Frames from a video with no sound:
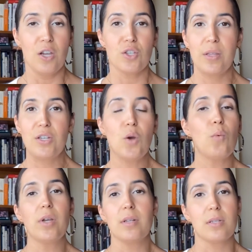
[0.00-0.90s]
So they don't
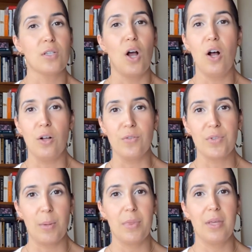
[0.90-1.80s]
want you to solve
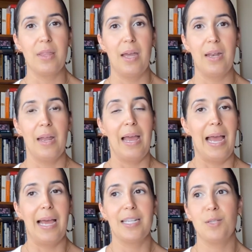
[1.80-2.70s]
something that
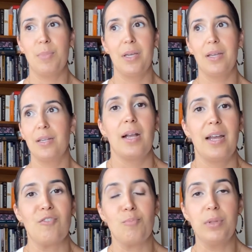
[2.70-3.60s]
has been
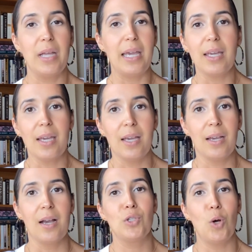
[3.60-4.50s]
kind of
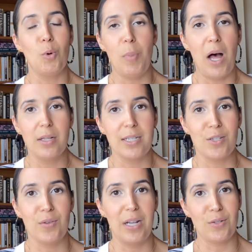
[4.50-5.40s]
plaguing global
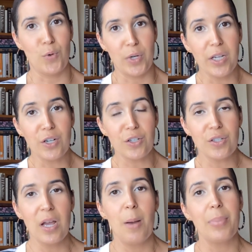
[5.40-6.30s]
politics for the last 40 years,